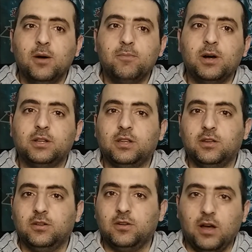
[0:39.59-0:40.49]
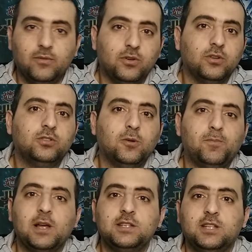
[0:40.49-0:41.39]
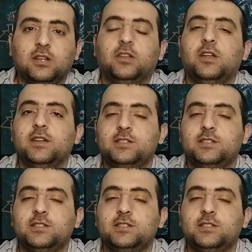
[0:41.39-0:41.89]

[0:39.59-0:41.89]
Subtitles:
but I'm going to place that in